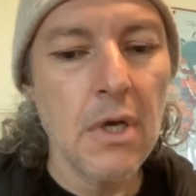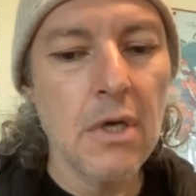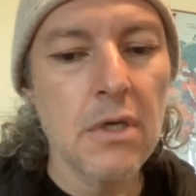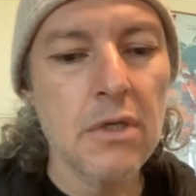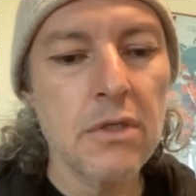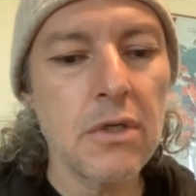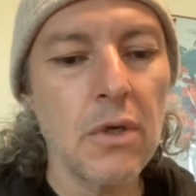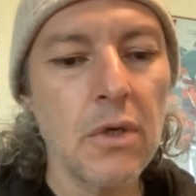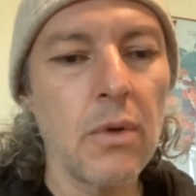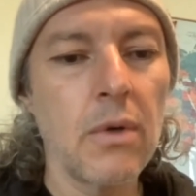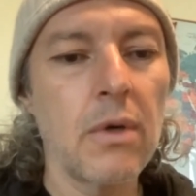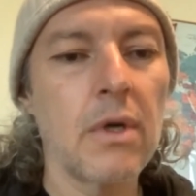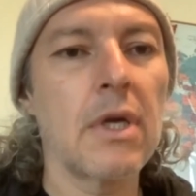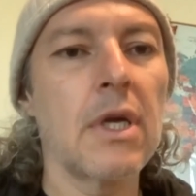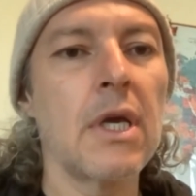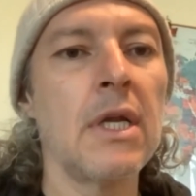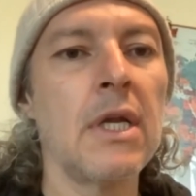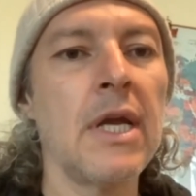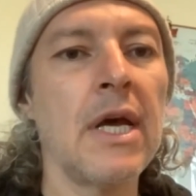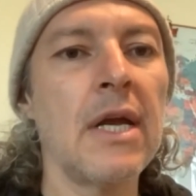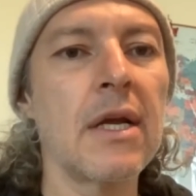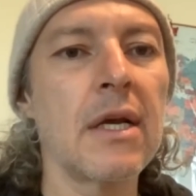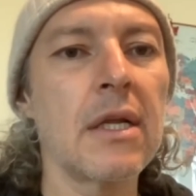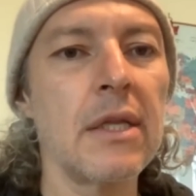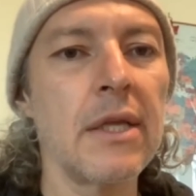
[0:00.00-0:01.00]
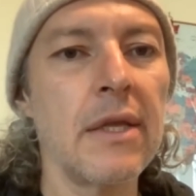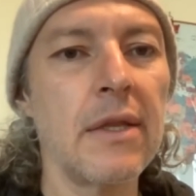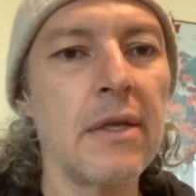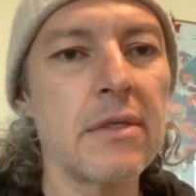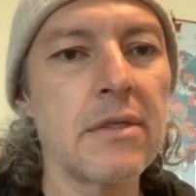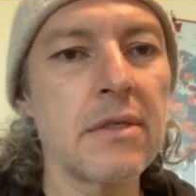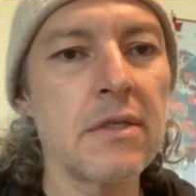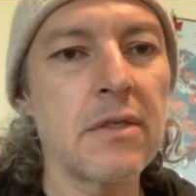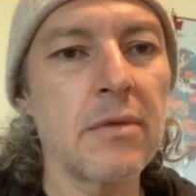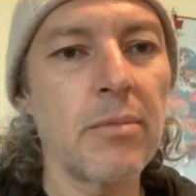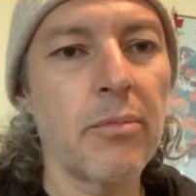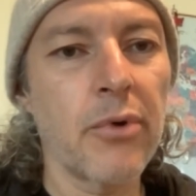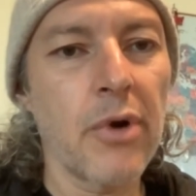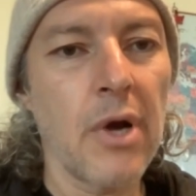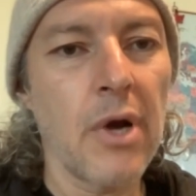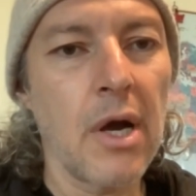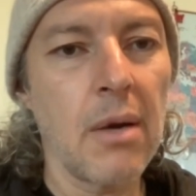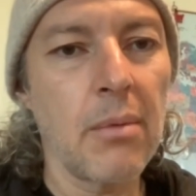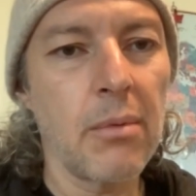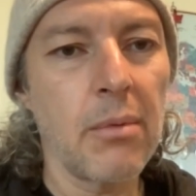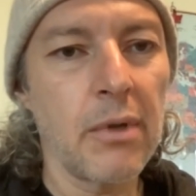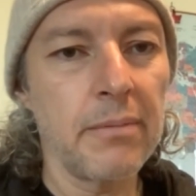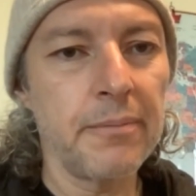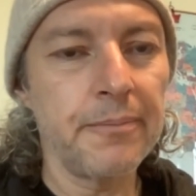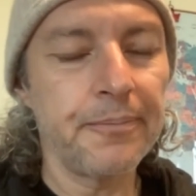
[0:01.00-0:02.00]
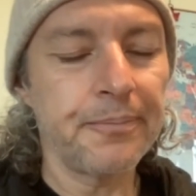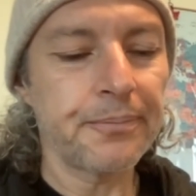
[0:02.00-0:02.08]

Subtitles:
So kinetically, this is a problem,